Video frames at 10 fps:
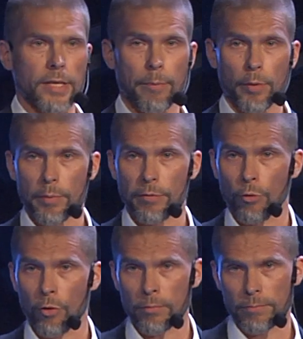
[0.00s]
happened
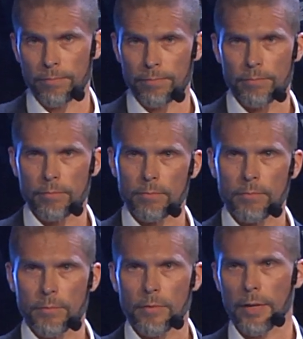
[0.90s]
before?
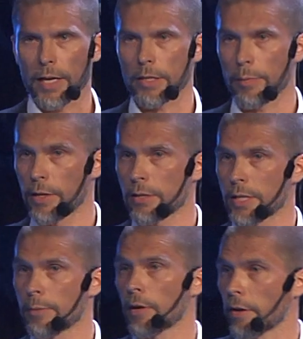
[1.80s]
Has there been a
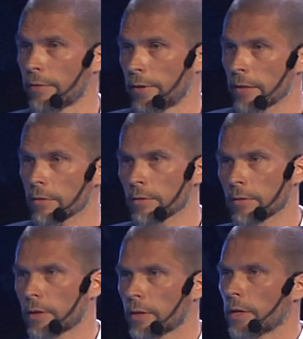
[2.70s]
similar event?
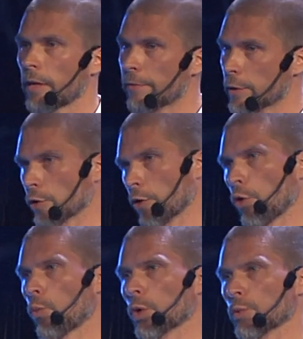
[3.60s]
If
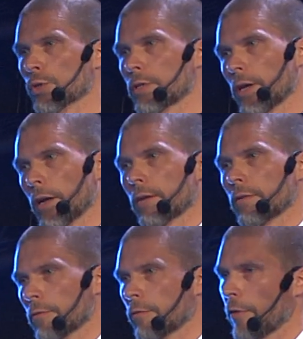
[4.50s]
so, what was
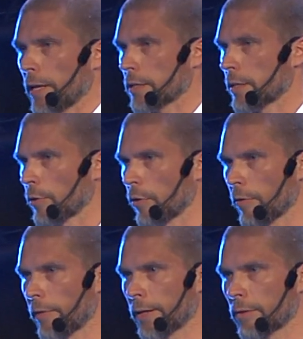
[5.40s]
done for that similar
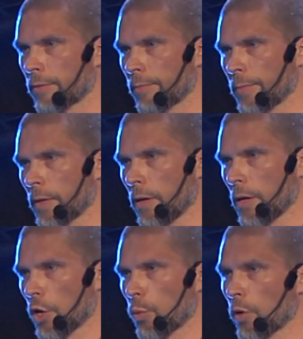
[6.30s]
event?
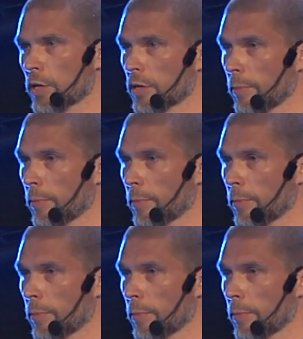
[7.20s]
What is the